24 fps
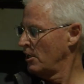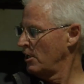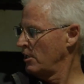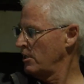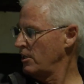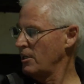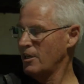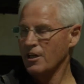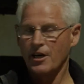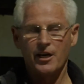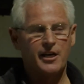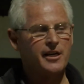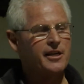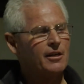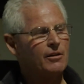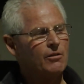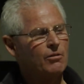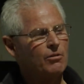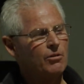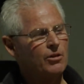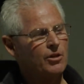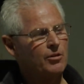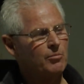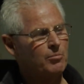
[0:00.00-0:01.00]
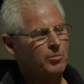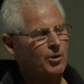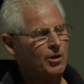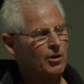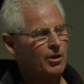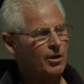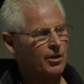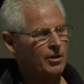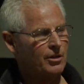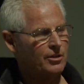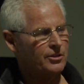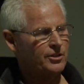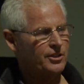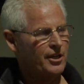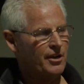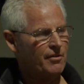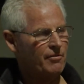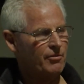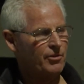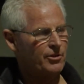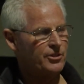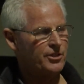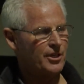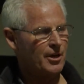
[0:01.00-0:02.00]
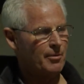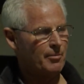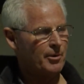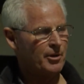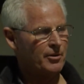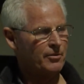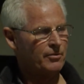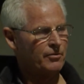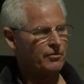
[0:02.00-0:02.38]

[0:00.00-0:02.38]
you're going to kill all your biology every summer.